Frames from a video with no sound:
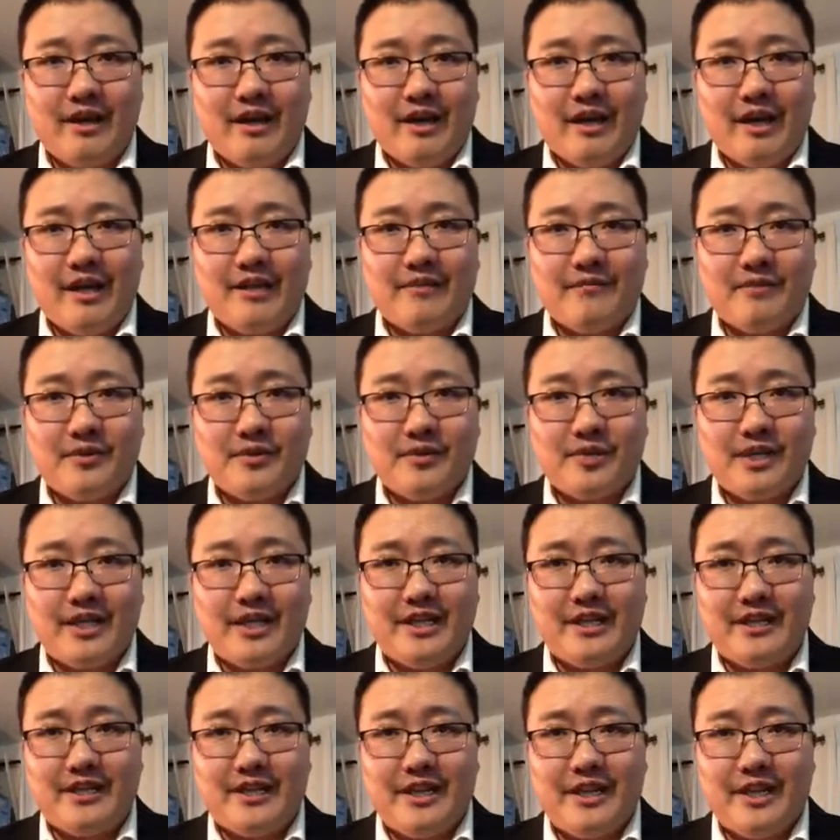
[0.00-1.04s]
and if you're to get
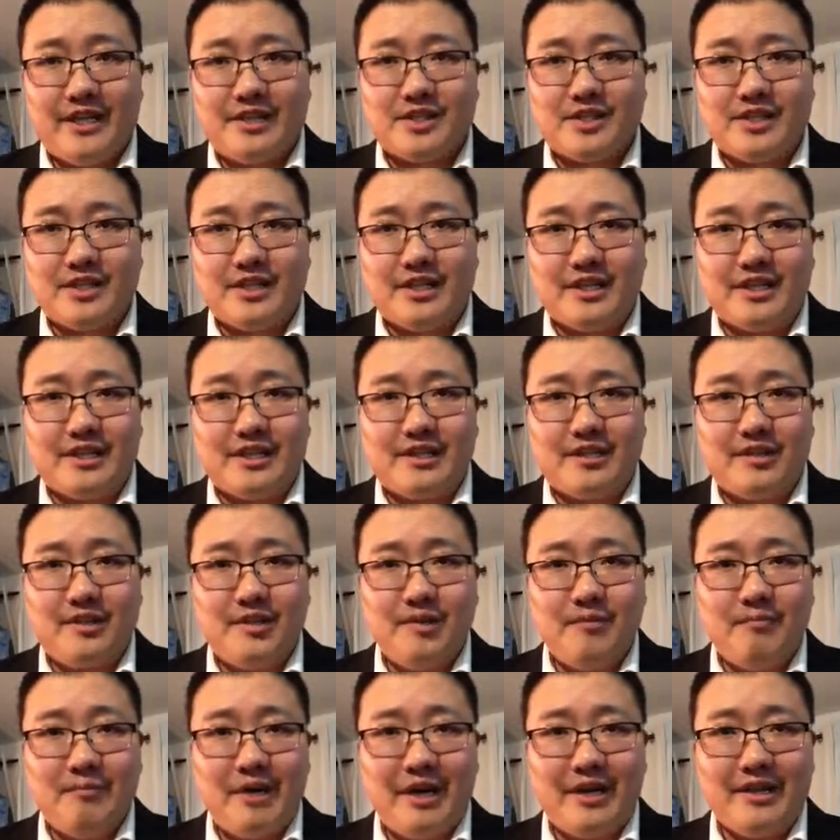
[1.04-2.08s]
in an accident,
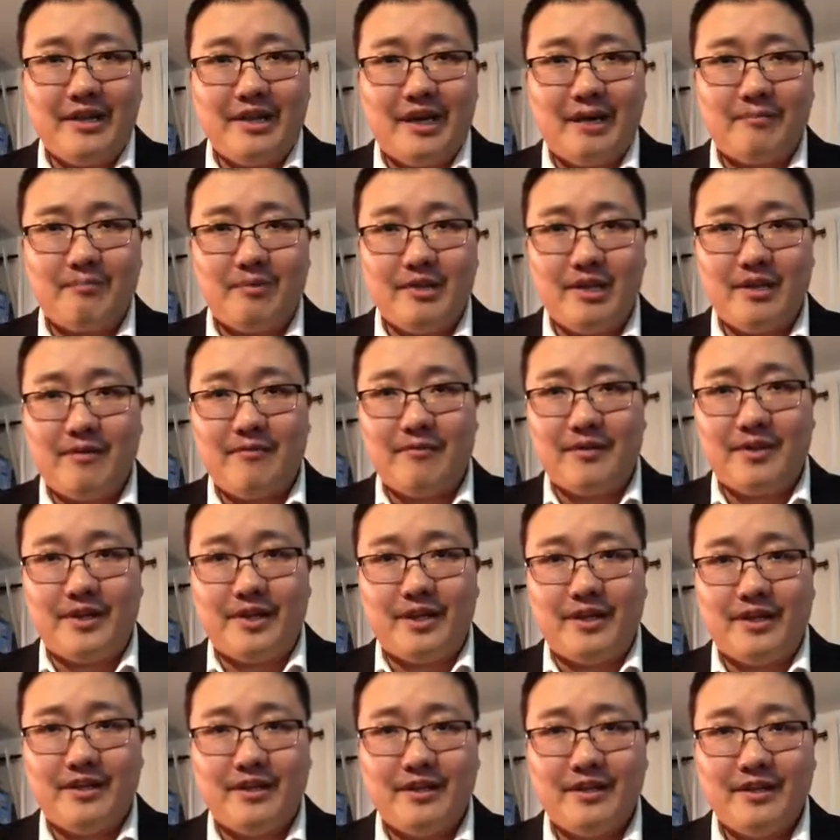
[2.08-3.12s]
you might not be able
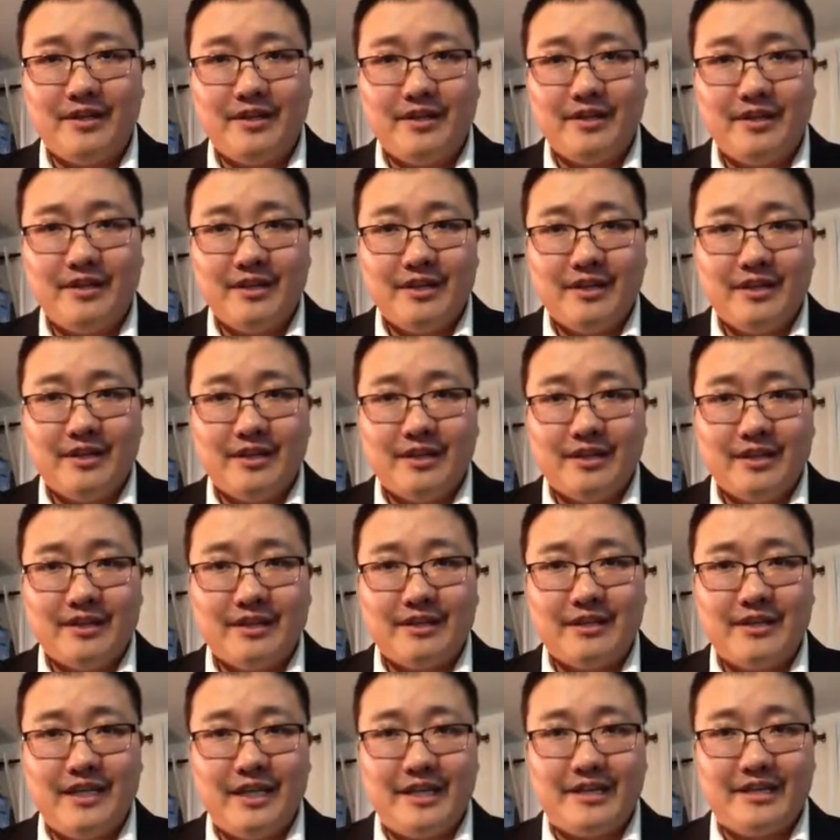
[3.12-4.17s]
to
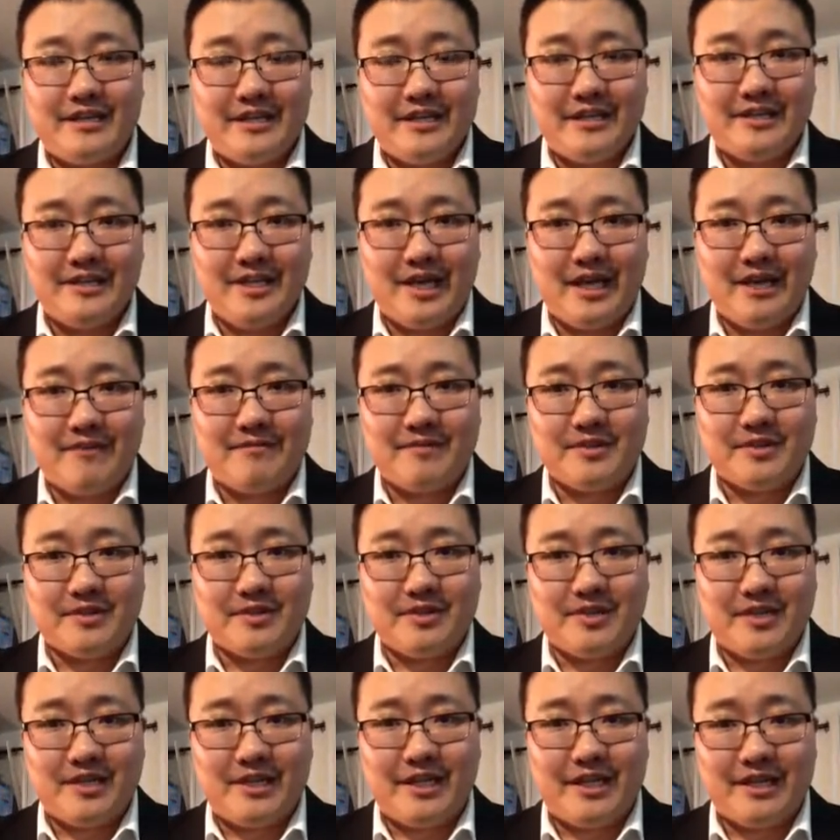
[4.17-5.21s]
get any
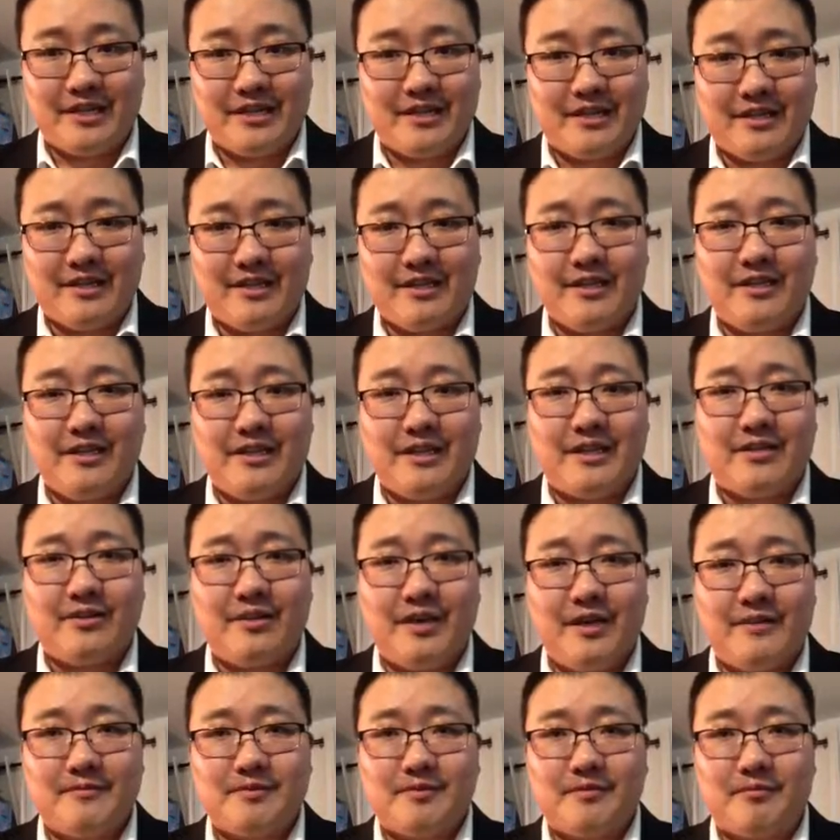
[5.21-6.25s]

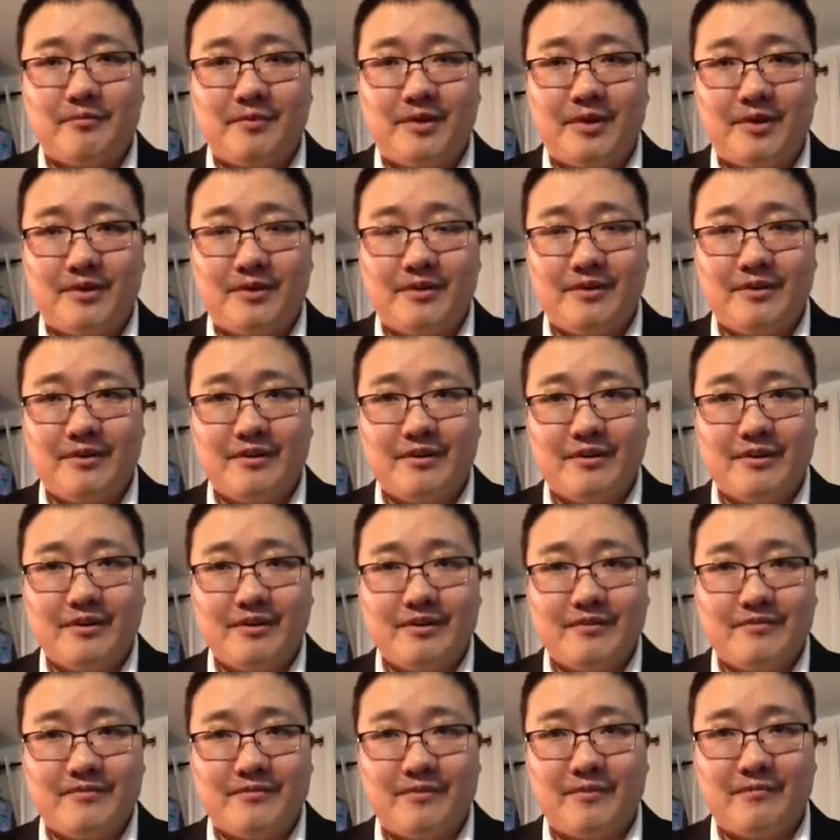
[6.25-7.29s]
claims from
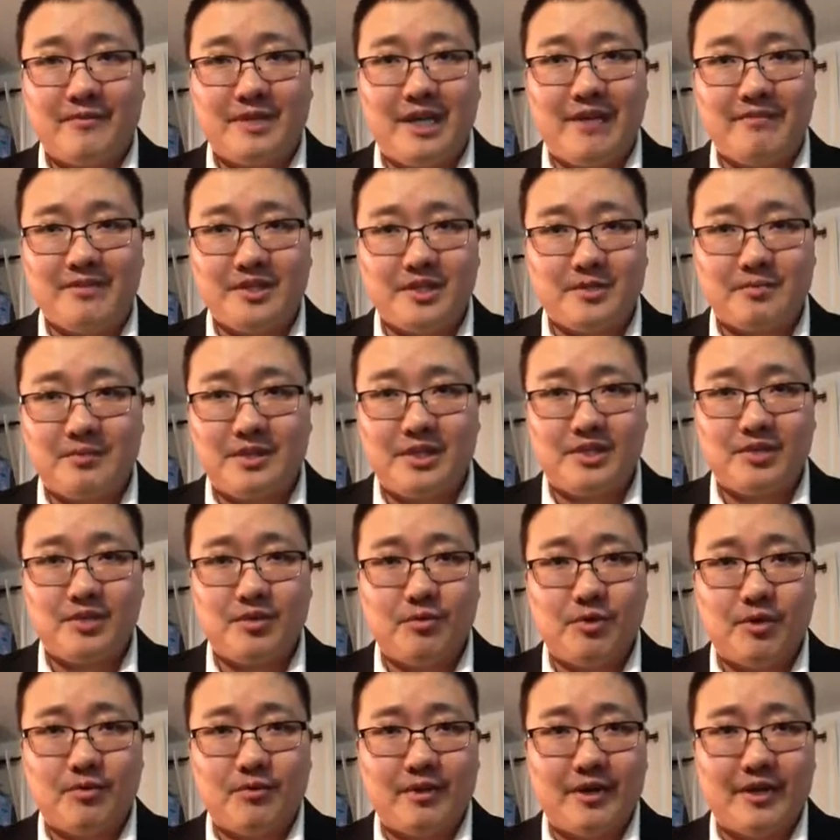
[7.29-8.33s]
damages because you
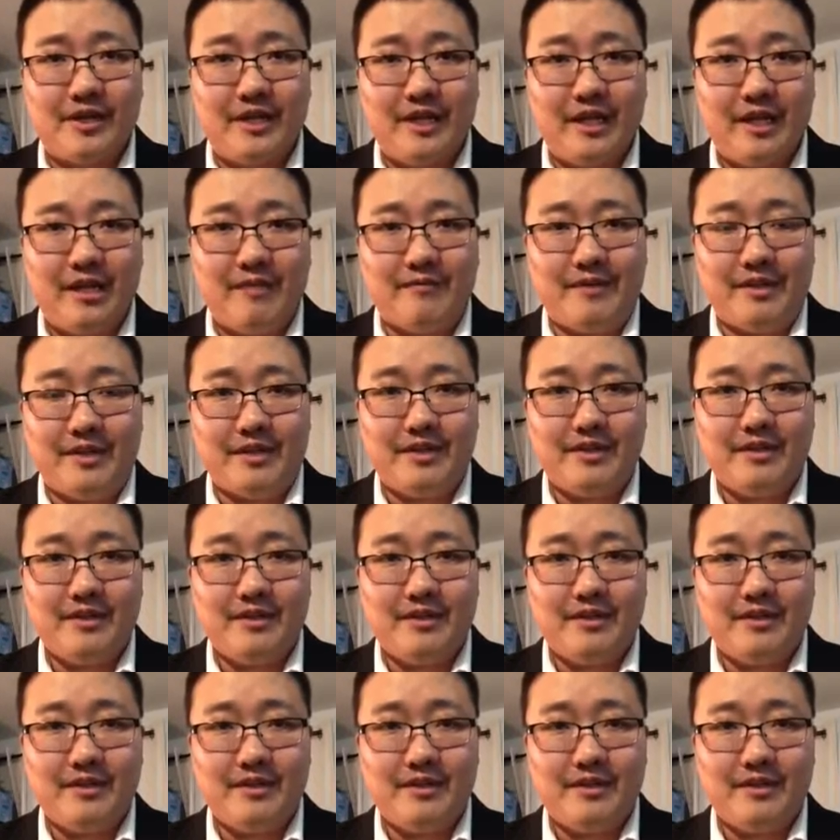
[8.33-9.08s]
weren't wearing a helmet.